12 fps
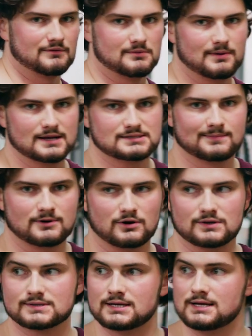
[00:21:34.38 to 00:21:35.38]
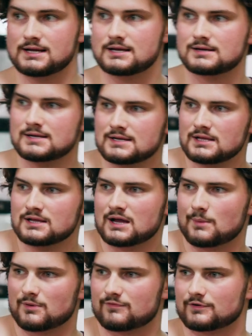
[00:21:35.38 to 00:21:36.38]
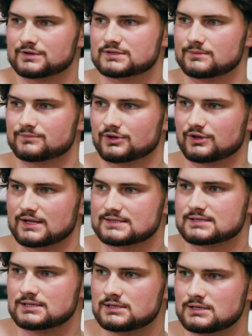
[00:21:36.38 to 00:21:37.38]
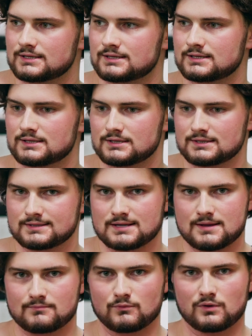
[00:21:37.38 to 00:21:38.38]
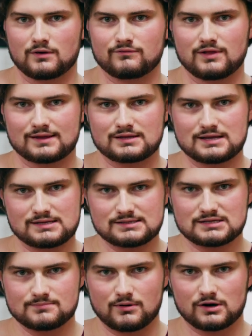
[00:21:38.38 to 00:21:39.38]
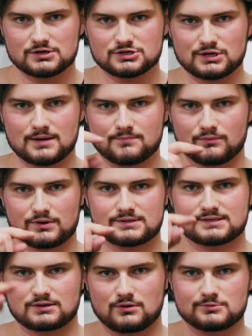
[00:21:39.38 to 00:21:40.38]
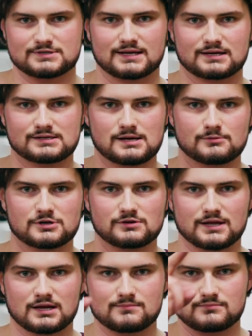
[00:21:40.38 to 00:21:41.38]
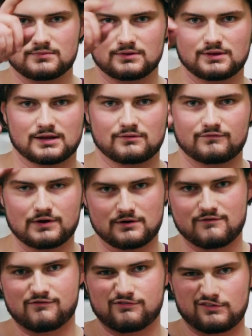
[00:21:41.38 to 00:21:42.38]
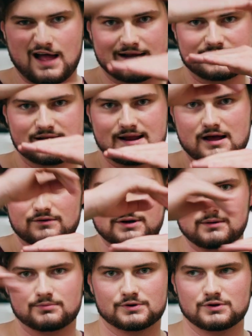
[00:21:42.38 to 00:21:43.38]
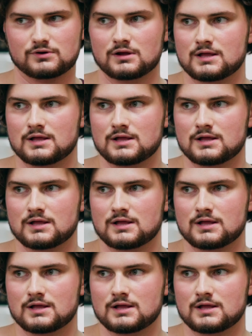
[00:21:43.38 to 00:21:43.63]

for the bicep curls. I prefer something that's more of like the easy bar shape, where it's almost like a W, like a very flattened out W.